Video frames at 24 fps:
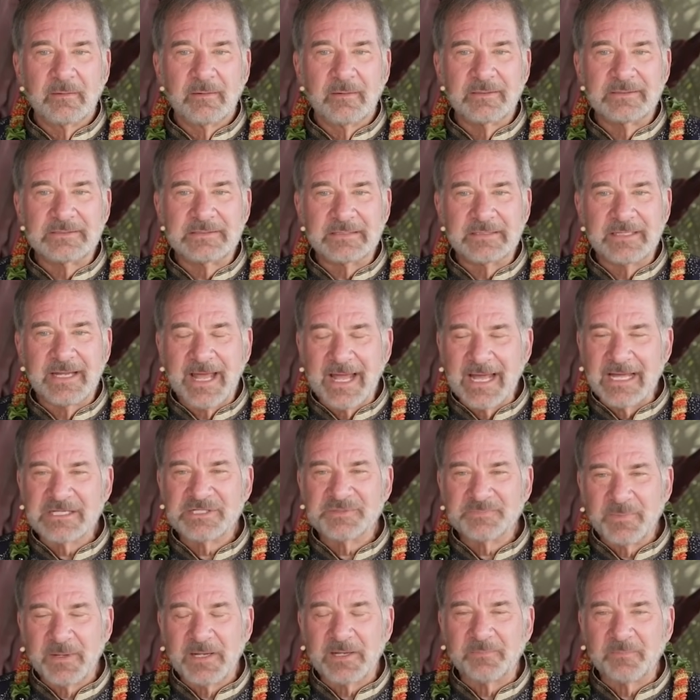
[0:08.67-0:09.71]
It's an
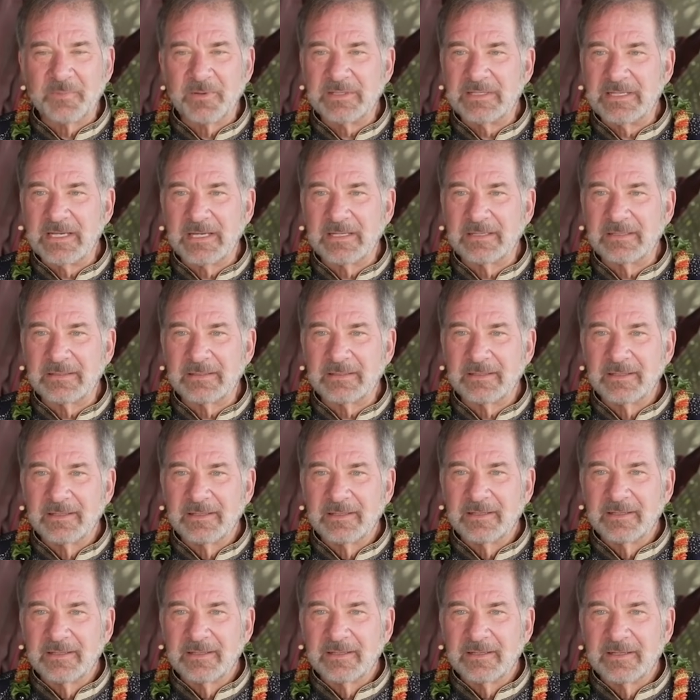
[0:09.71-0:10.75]
aspect, but yet
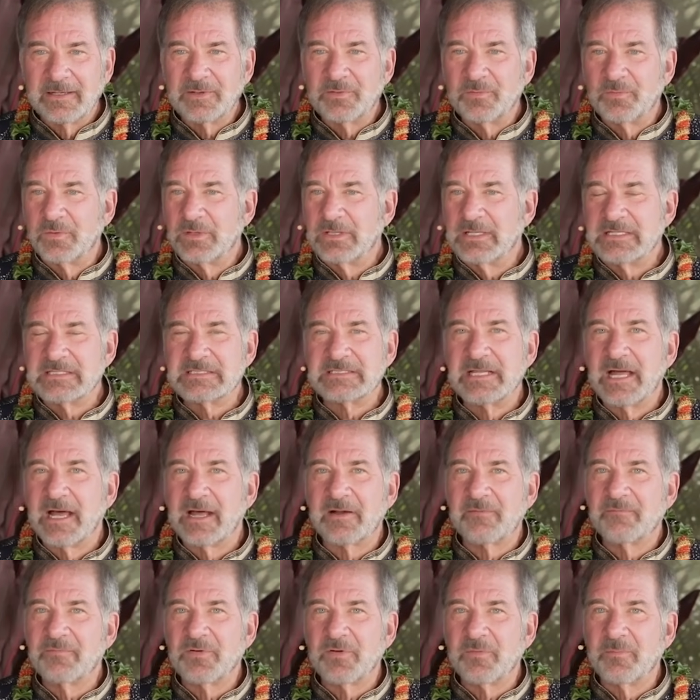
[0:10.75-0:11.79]
it really is
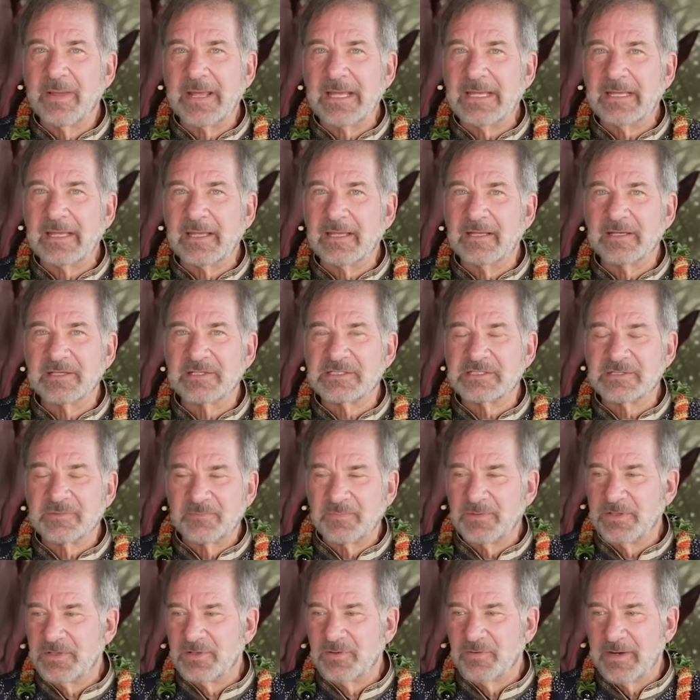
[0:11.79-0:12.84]
not of your making. It's
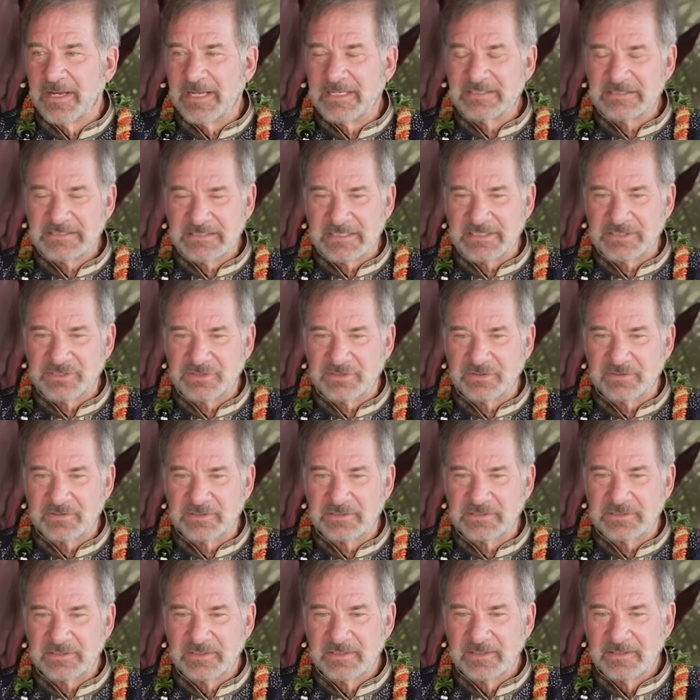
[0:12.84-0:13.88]
simply your
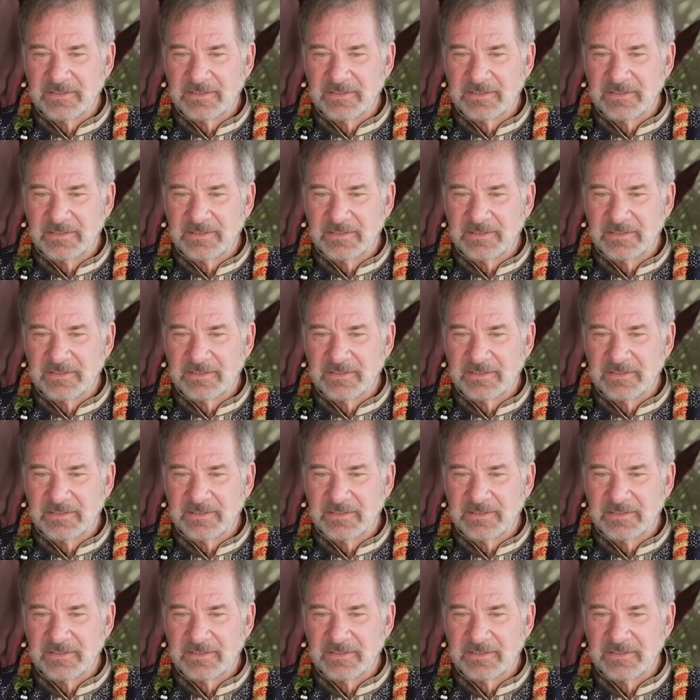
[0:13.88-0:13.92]
ancestors.